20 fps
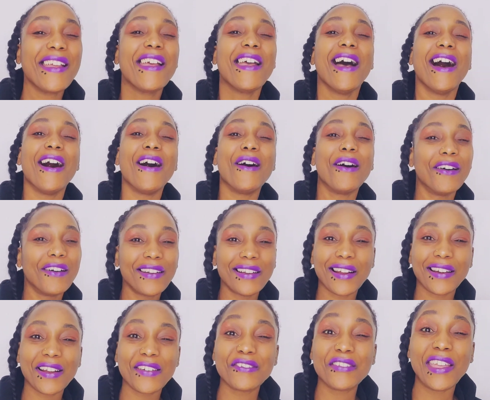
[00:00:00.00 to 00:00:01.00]
A whole lot
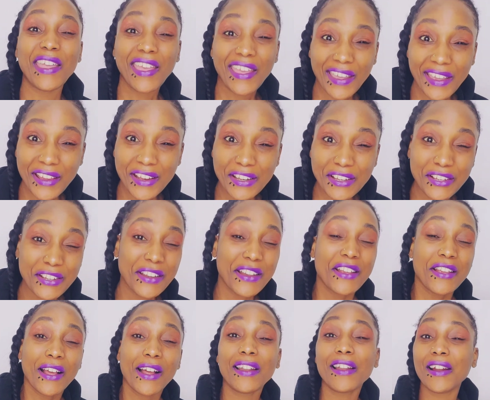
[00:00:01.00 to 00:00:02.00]
of ish,
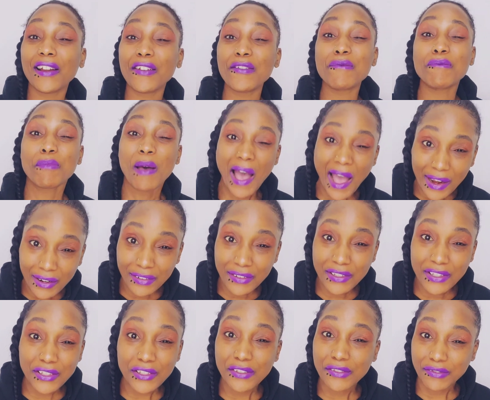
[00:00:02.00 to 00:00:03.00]
a lot of bad
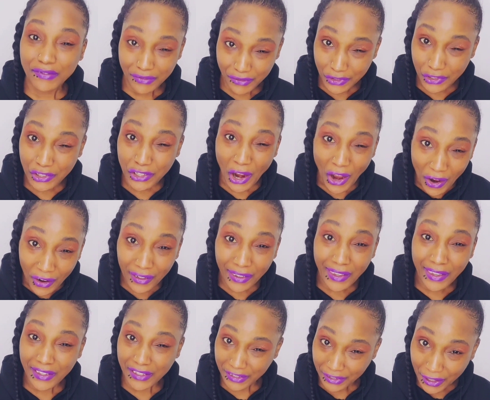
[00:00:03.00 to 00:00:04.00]

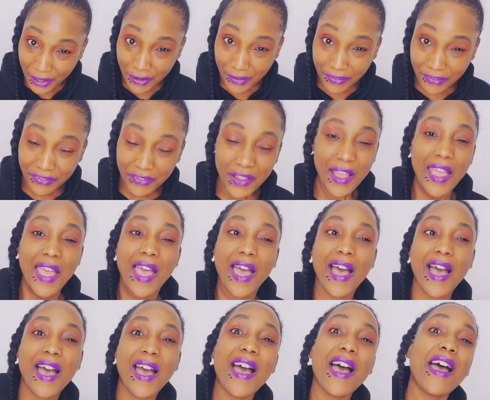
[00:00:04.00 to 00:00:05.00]
junky stuff,
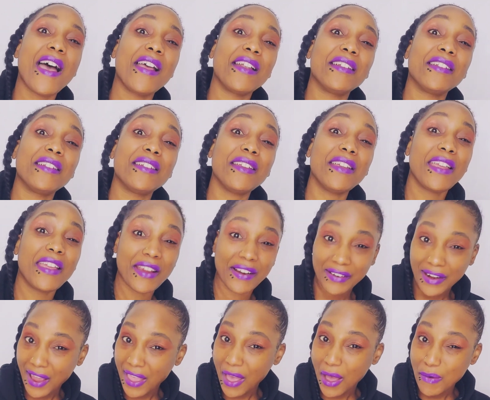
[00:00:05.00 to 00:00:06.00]
and here
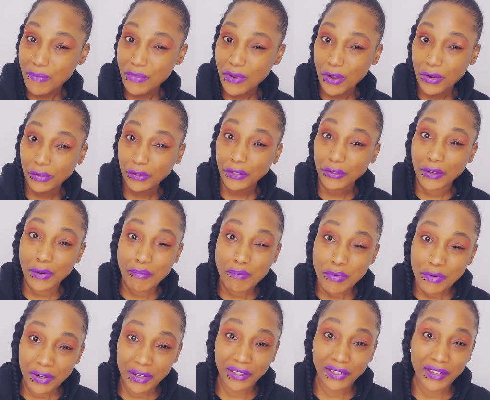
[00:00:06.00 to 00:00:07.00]
I am now to
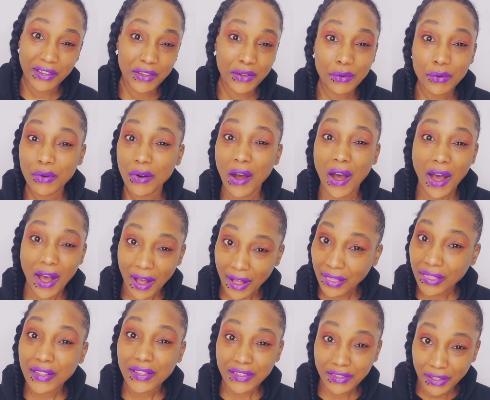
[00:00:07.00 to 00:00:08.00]
report to you all
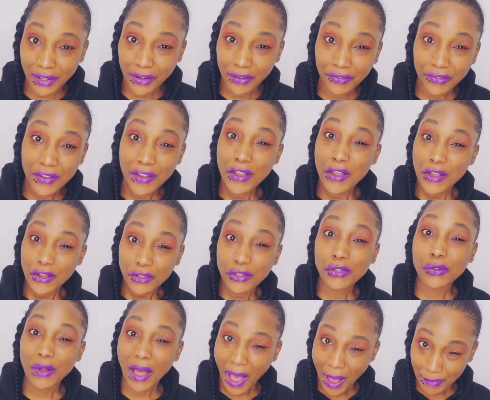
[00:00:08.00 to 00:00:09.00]
the stuff
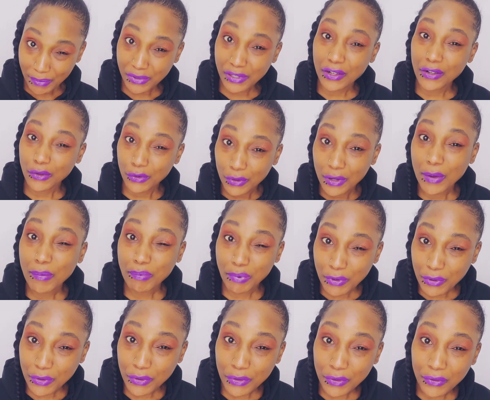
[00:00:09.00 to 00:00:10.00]
to absolutely
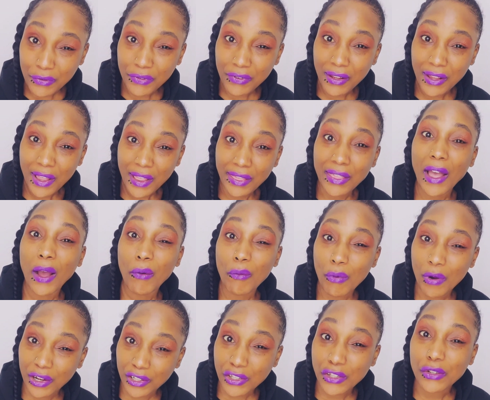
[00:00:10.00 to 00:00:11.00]
prove that
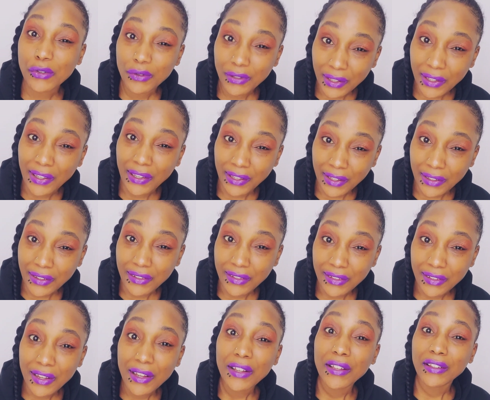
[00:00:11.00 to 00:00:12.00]
what you eat
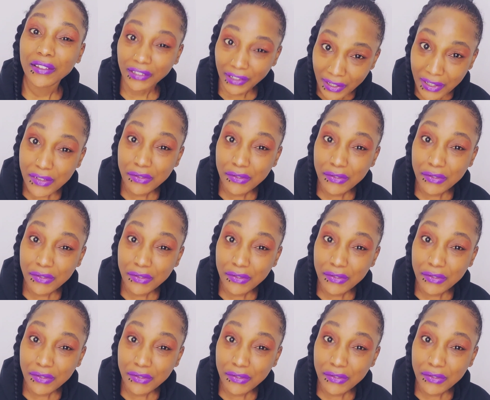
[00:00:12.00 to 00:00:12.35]
does